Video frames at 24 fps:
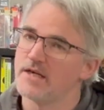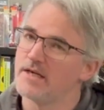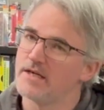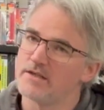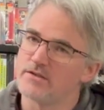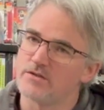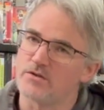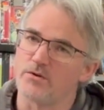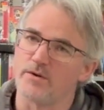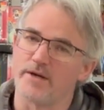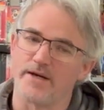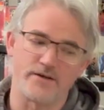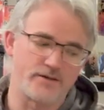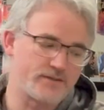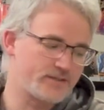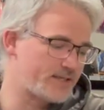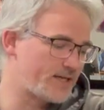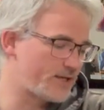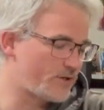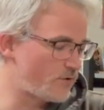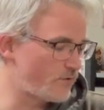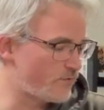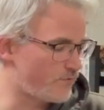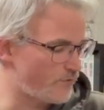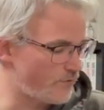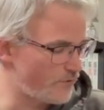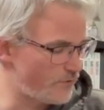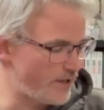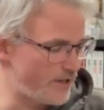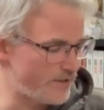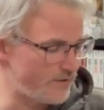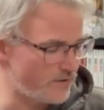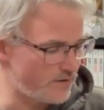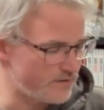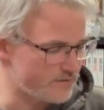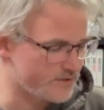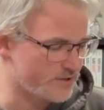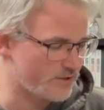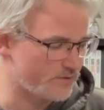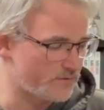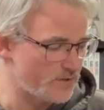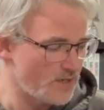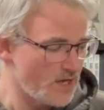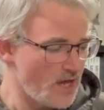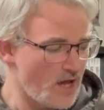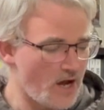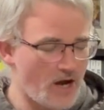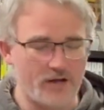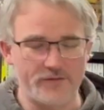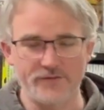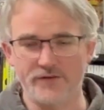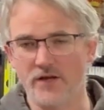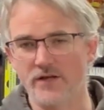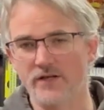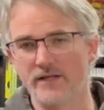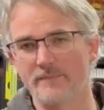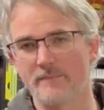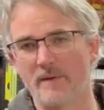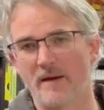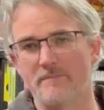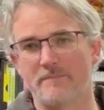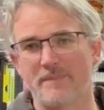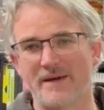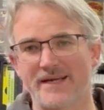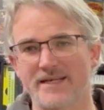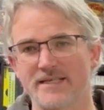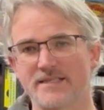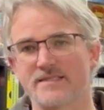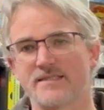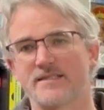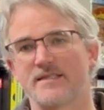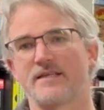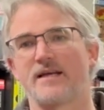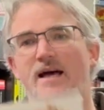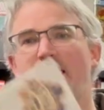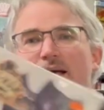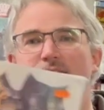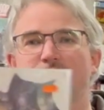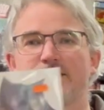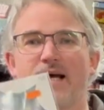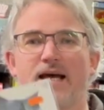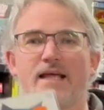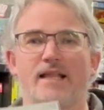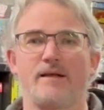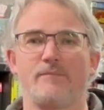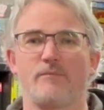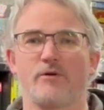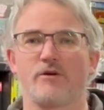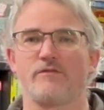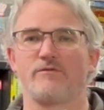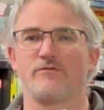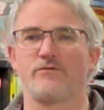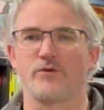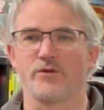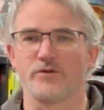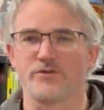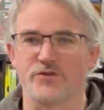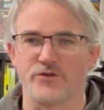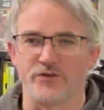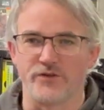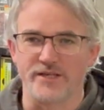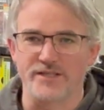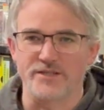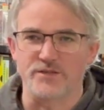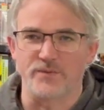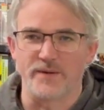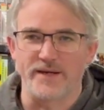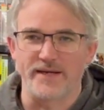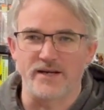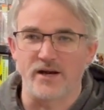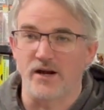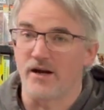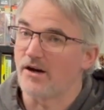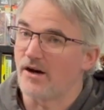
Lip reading: So here to take you through it all. So undoubtedly my biggest title I'm looking forward to this week,